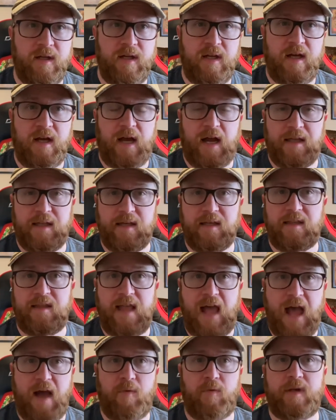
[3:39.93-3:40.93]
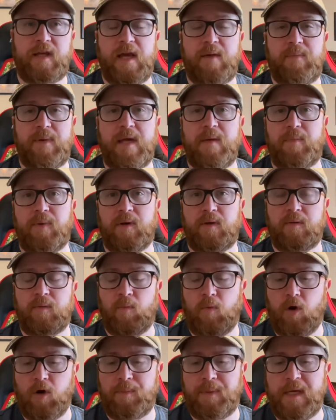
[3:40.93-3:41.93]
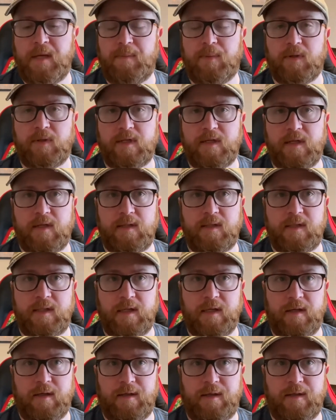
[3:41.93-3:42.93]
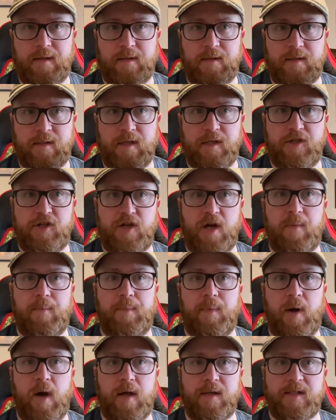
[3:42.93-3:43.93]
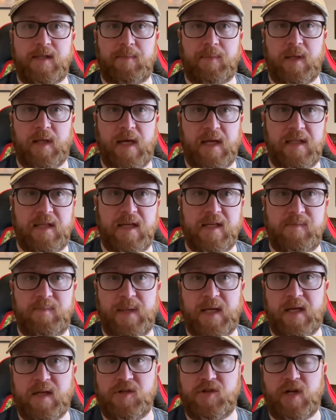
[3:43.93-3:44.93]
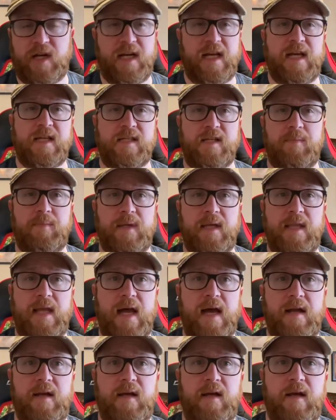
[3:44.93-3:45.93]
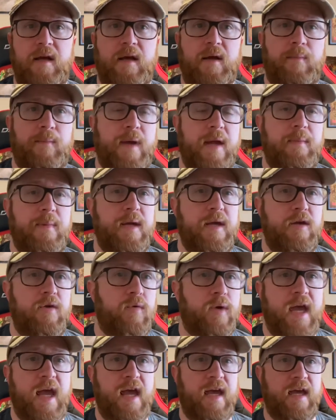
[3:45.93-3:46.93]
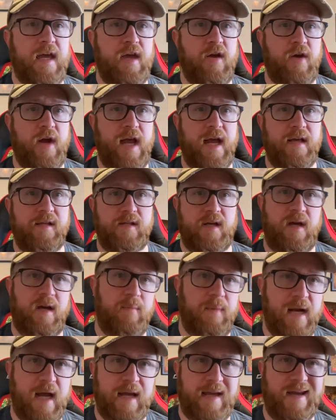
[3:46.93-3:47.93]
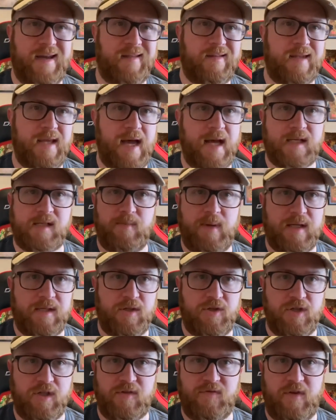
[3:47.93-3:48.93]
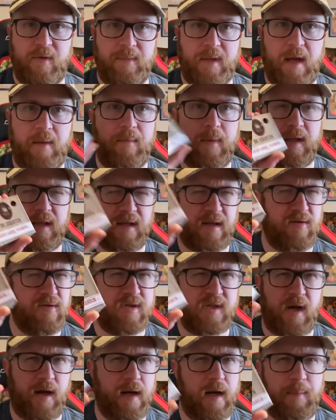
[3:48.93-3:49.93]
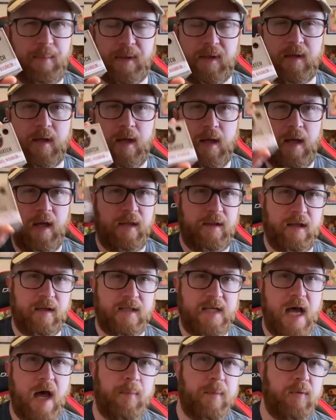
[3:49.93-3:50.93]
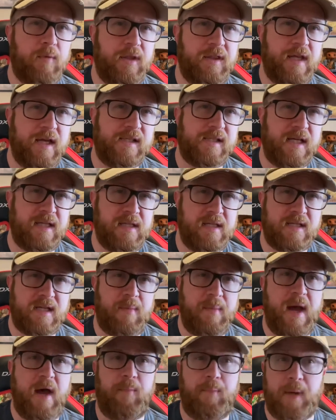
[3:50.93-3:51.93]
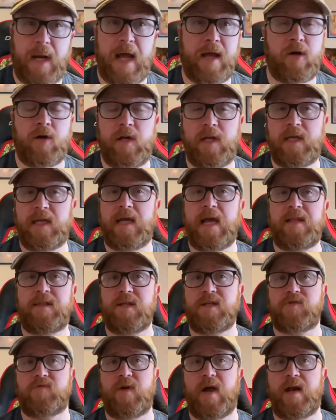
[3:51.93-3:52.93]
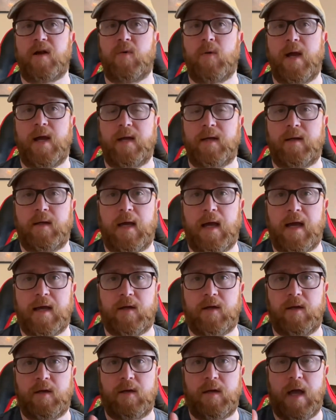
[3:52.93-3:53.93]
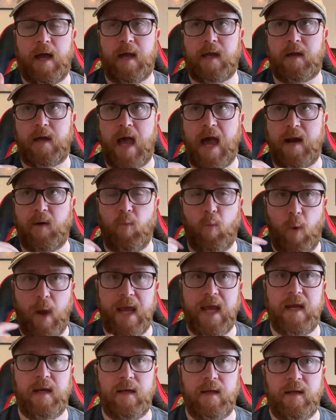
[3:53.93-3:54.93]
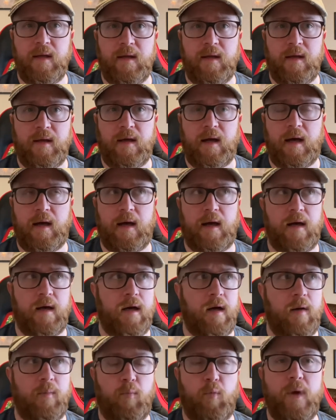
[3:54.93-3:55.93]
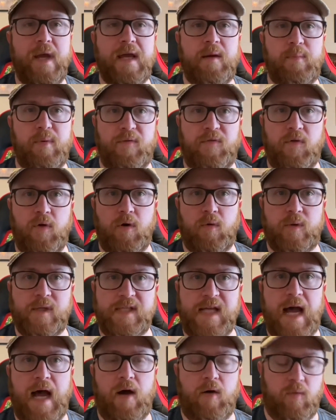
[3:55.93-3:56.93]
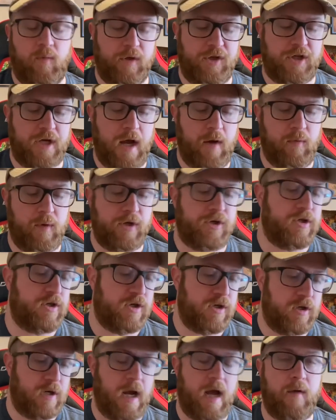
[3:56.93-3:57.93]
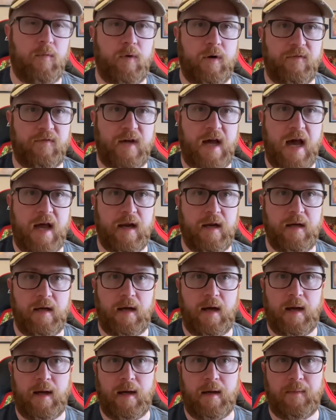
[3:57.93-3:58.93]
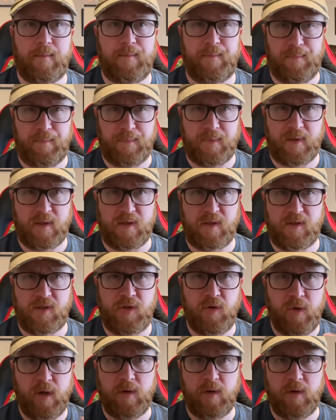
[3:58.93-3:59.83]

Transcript: I think that would get people, more people to, to, to jump on something like this because you're going to get something that maybe you can't get your hands on. I mean, I get text messages from them. I think you sign up and they'll tell me when things like this come out, but I couldn't get this right away. I couldn't, I had to wait uh, a week before it was out, which I wish I would have got it um, sooner